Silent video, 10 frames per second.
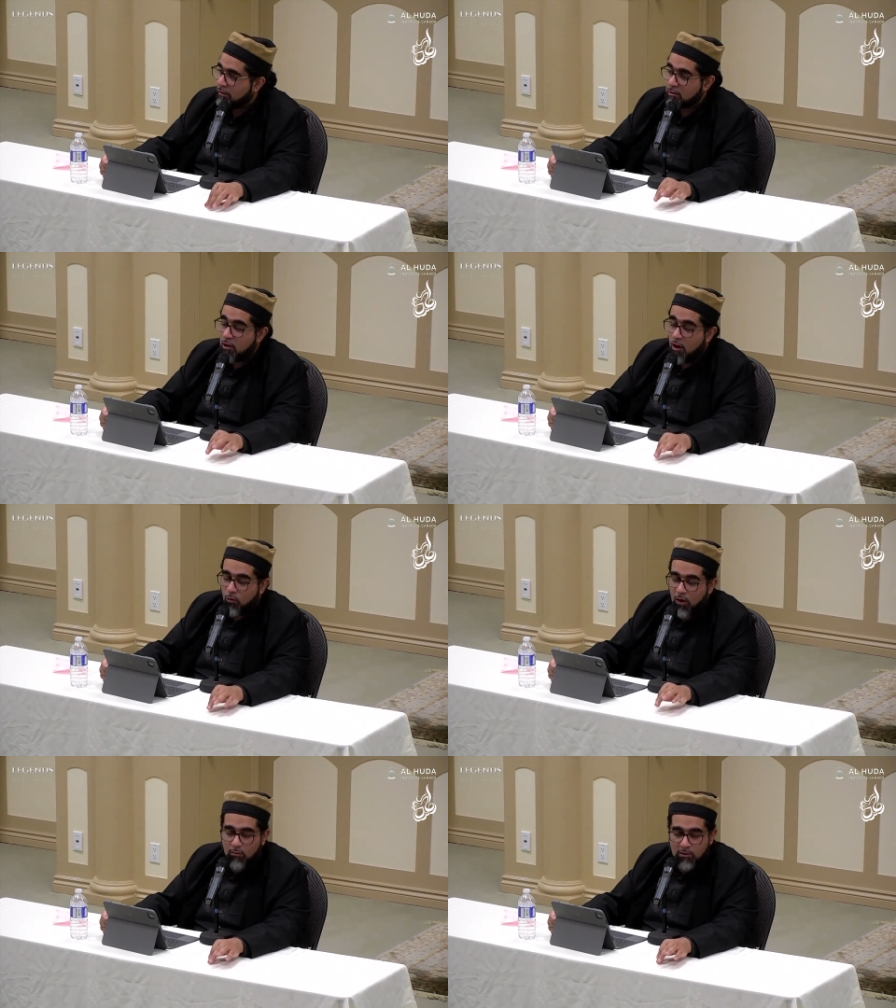there's not
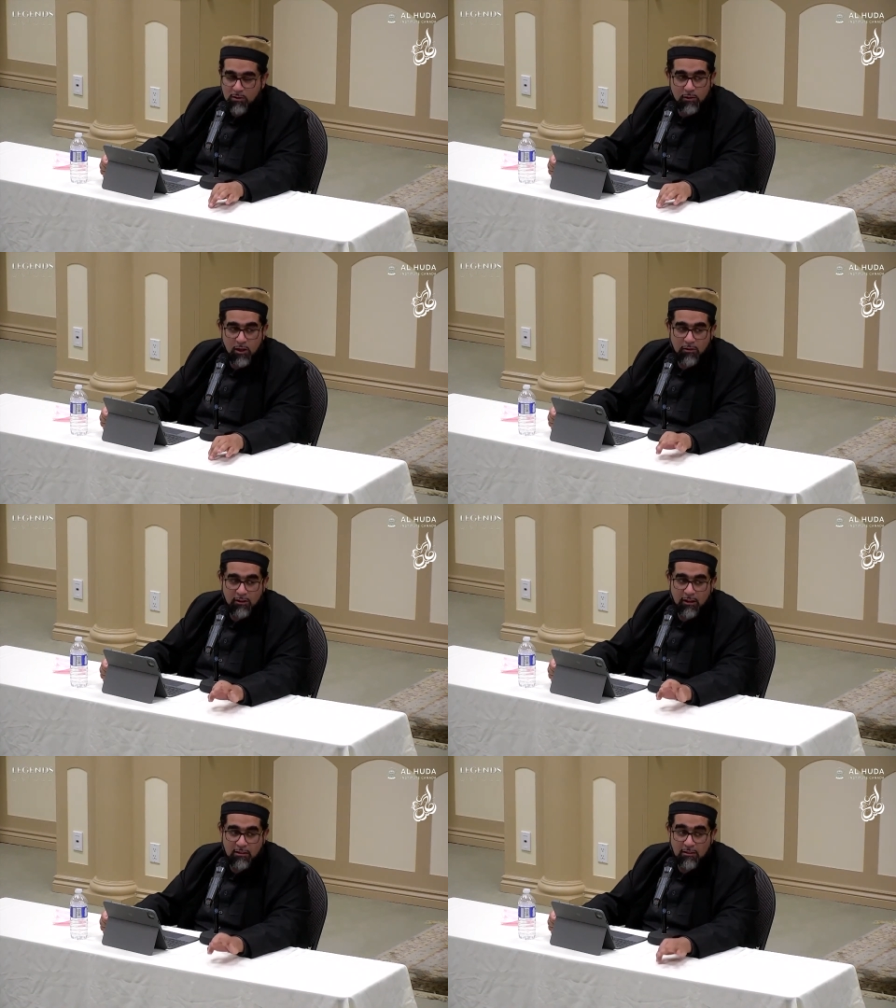one Muslim country
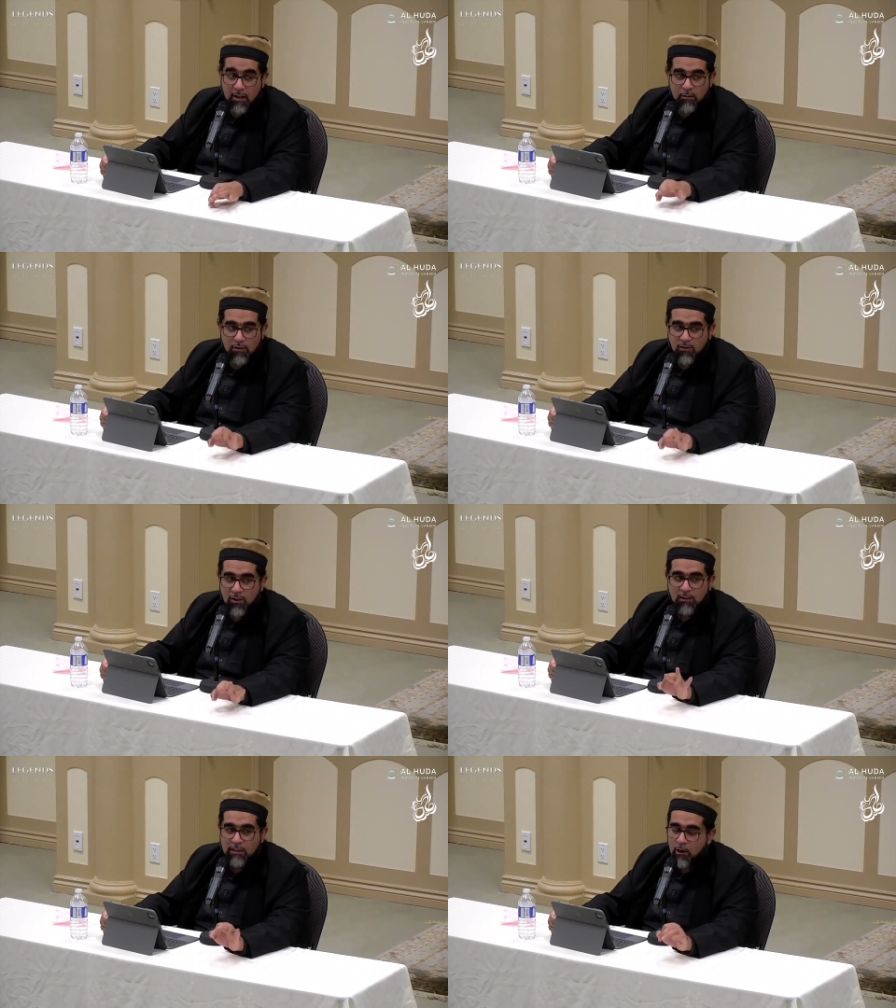that has named a
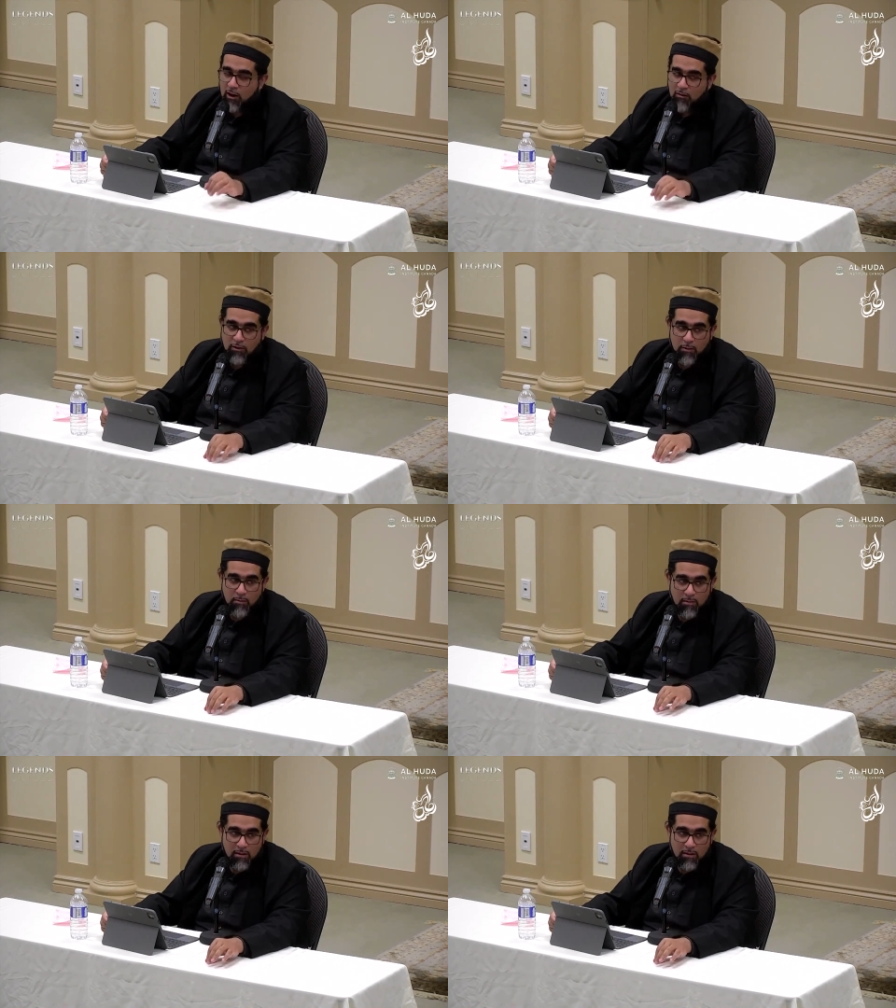single town after him.